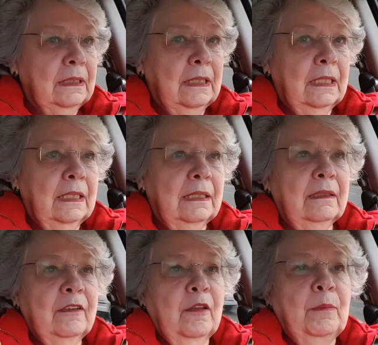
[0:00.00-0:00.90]
uh,
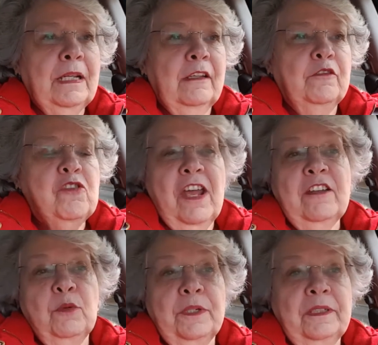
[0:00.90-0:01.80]
the middle of
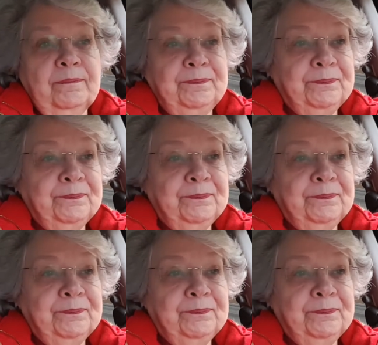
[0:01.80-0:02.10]
January.